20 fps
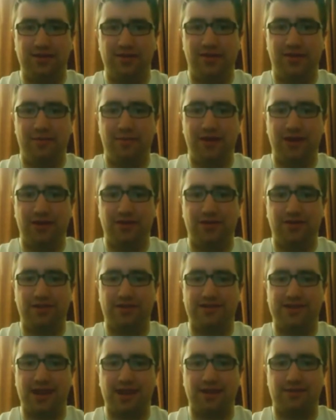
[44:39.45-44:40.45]
the middle of the
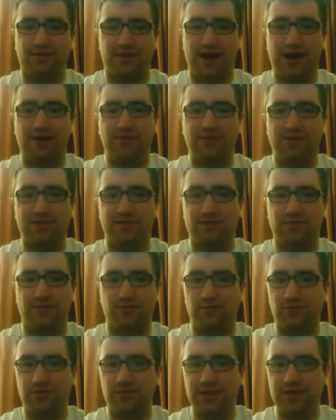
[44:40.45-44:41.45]
second round, there's
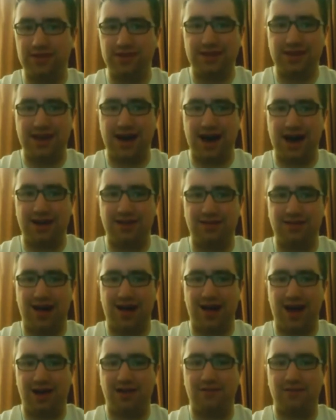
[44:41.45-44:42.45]
really not a
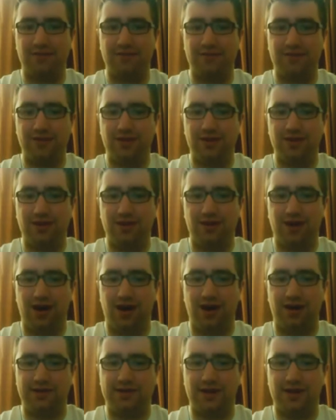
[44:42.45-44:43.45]
lot
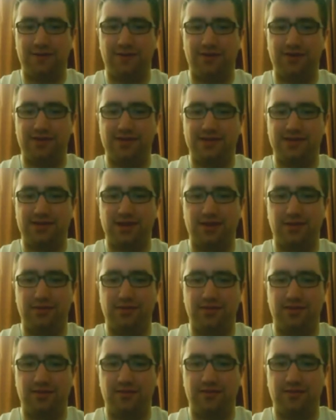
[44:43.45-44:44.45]
of difference in
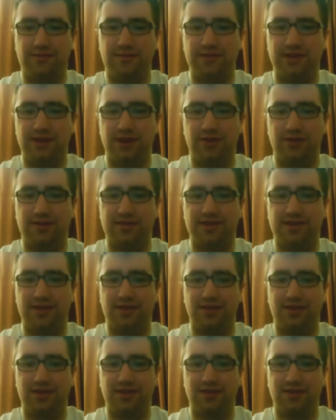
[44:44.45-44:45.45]
terms of the
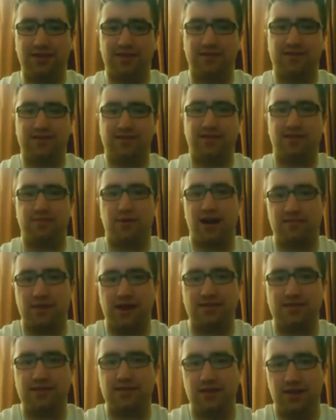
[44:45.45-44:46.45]
ceilings of these
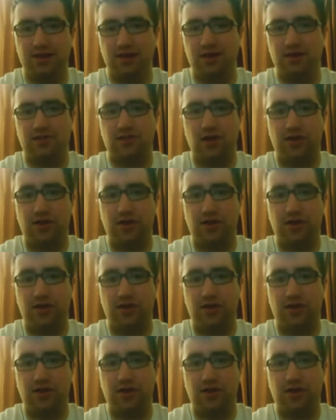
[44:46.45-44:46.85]
prospects.